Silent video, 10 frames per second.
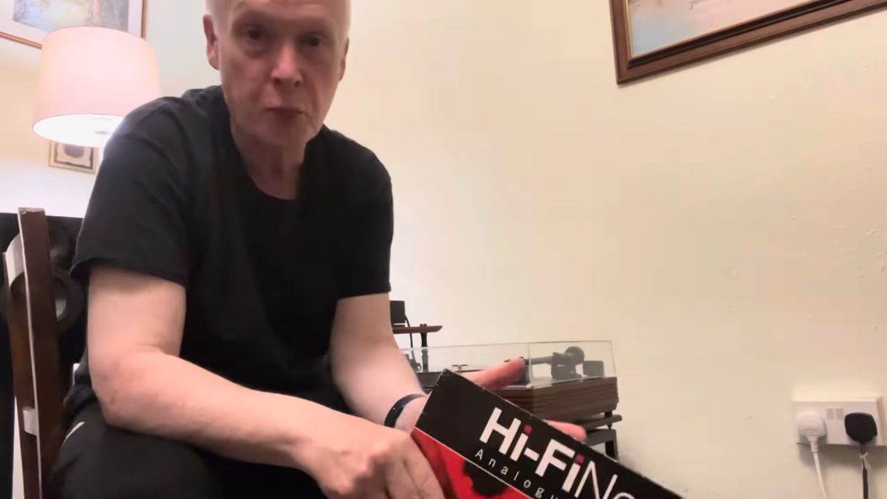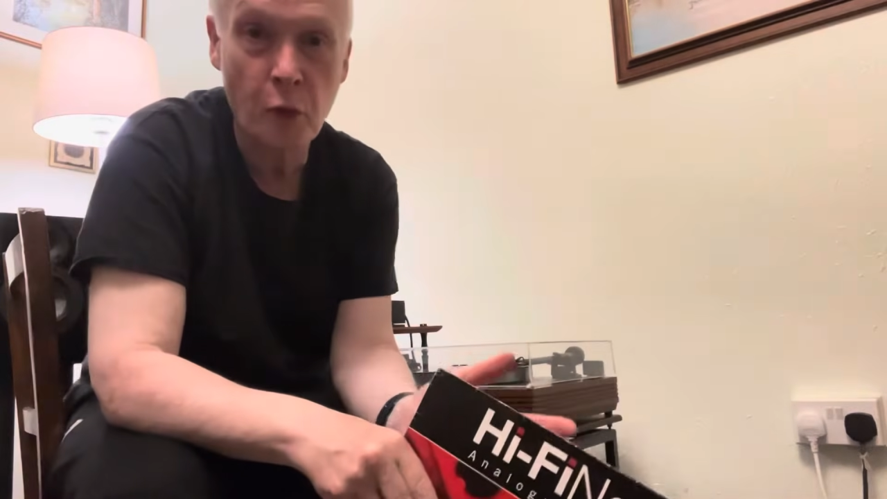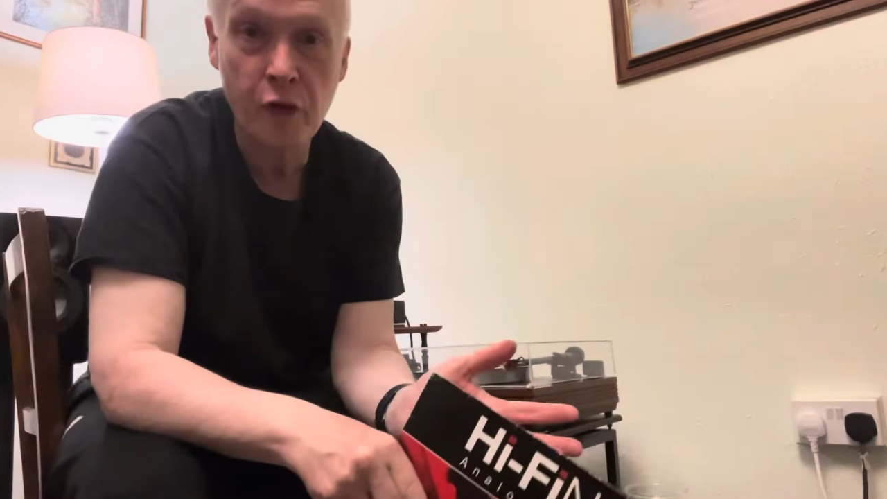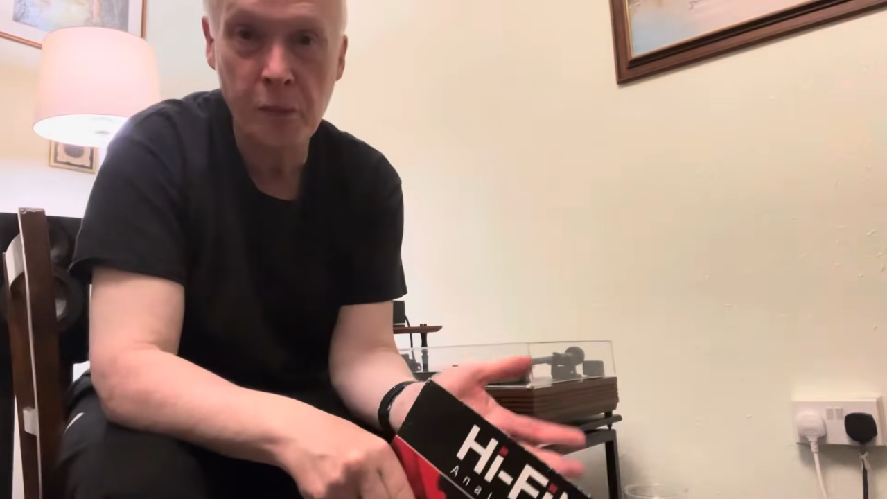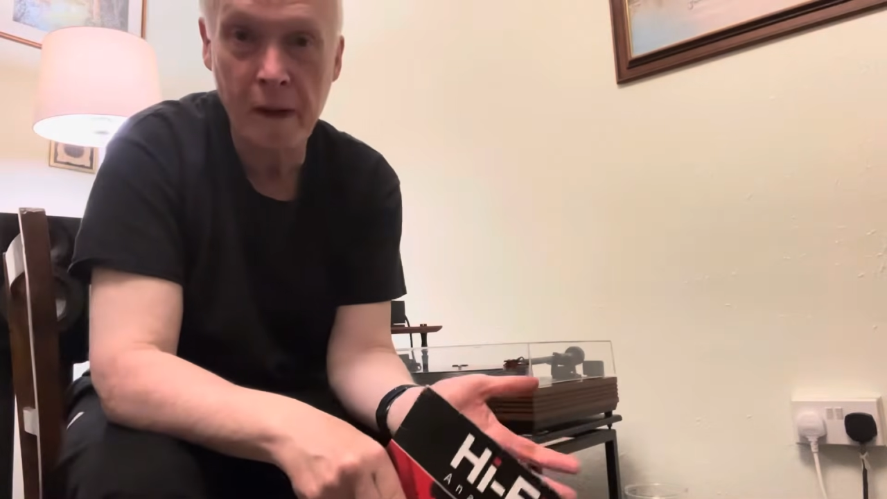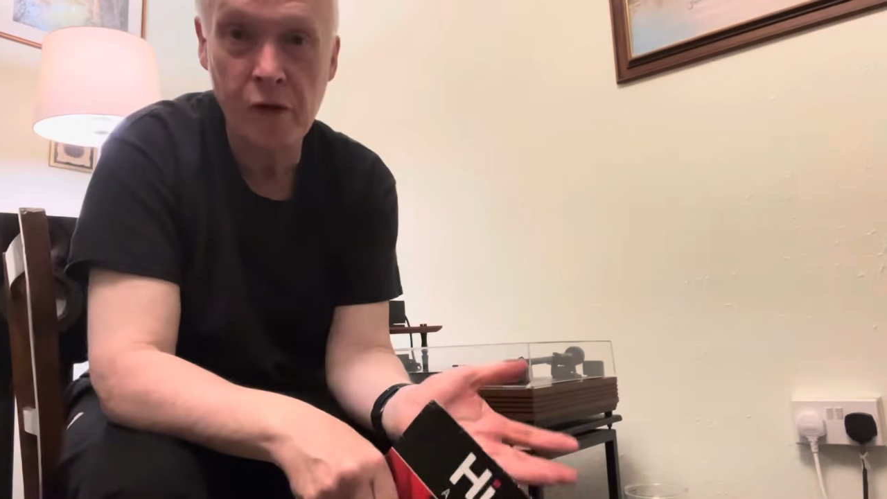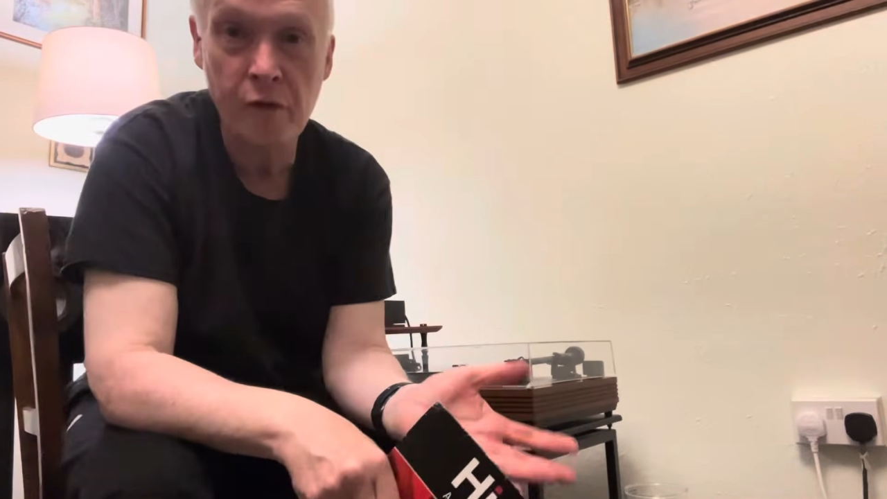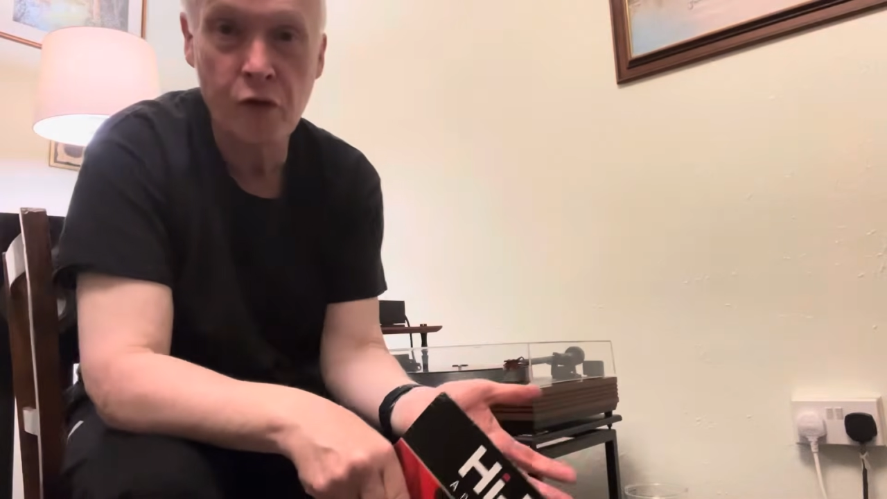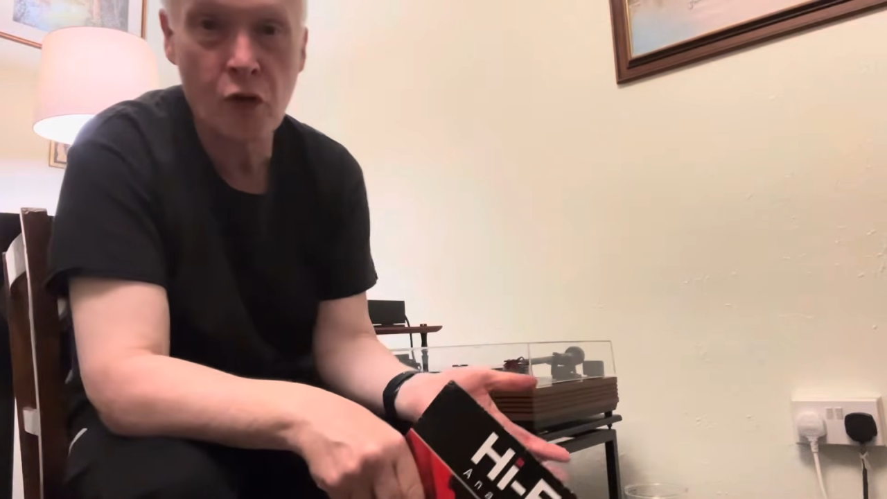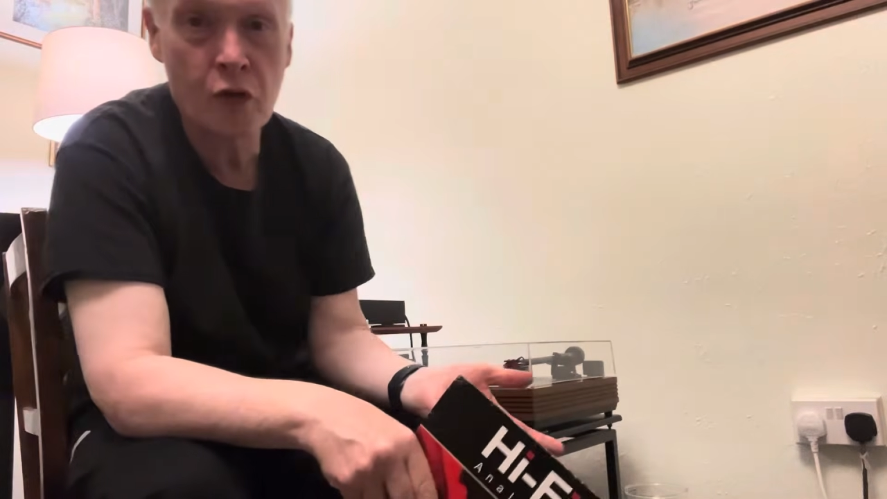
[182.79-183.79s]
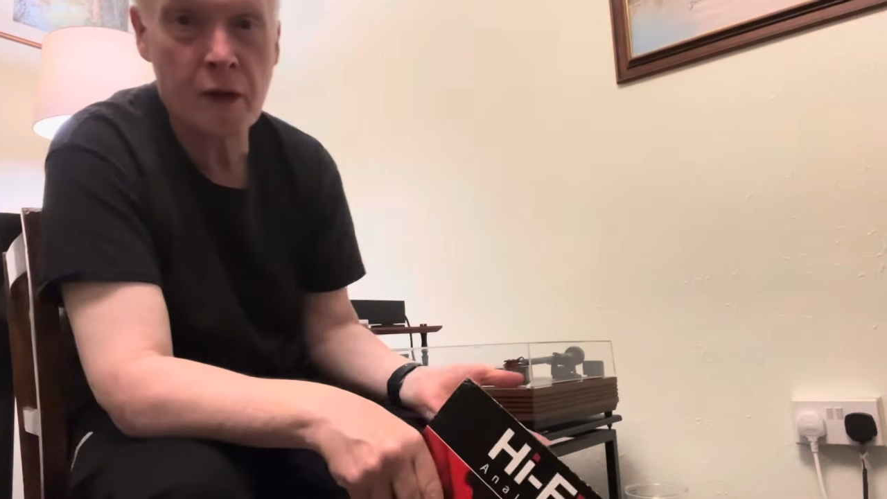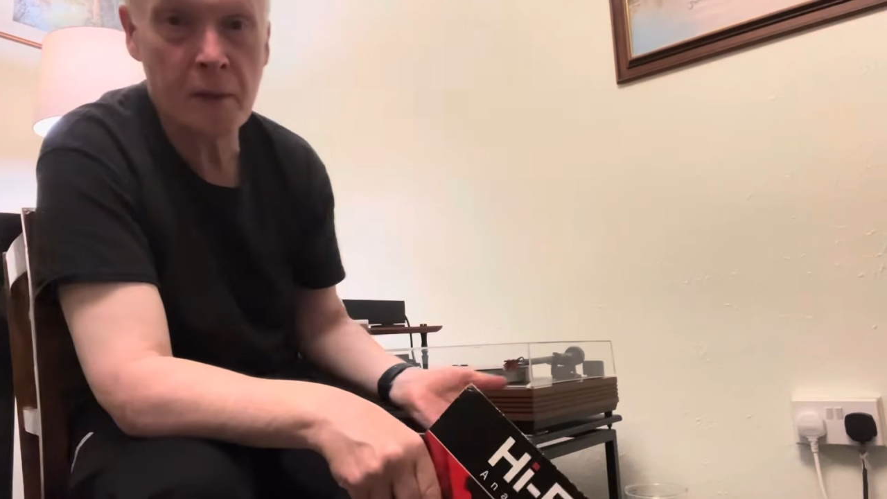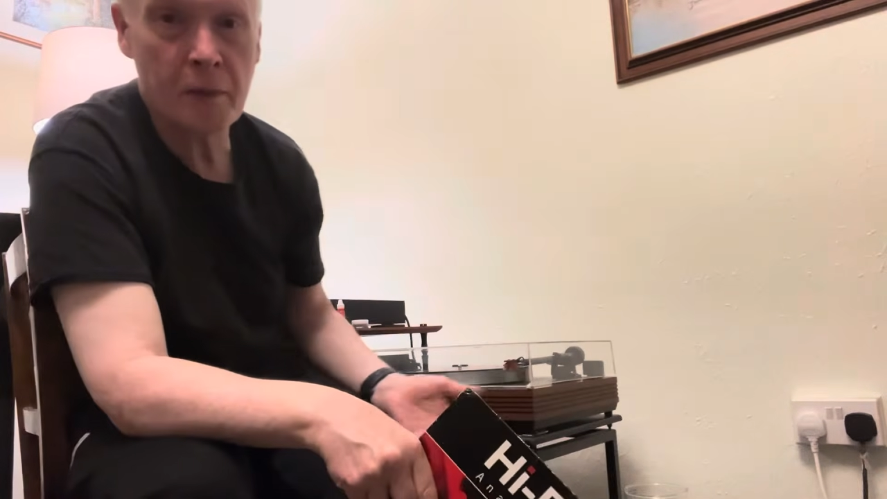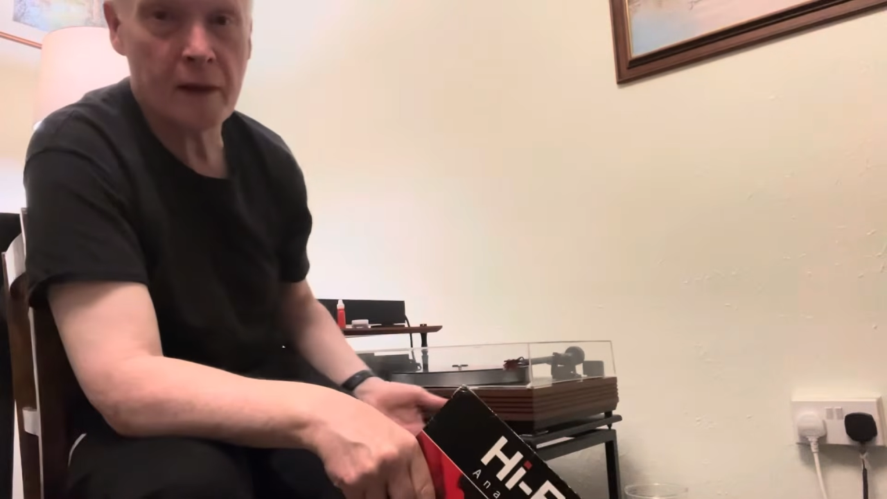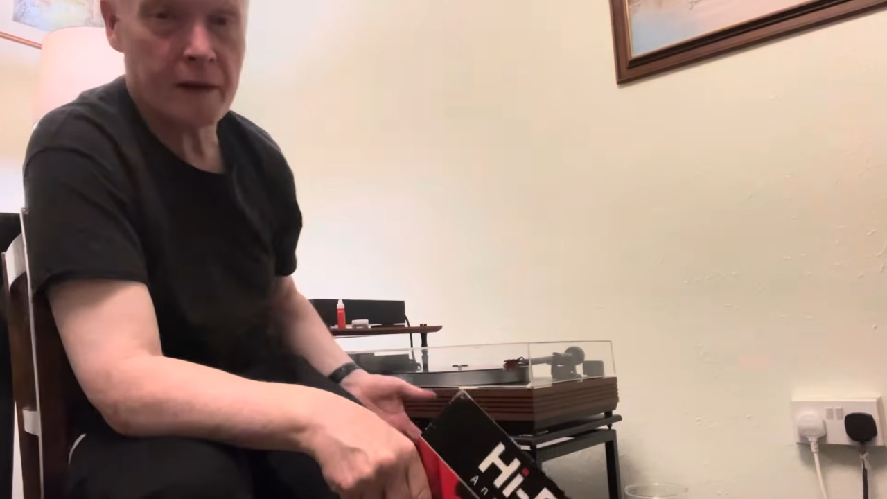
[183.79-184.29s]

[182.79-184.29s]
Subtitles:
more expensive turntable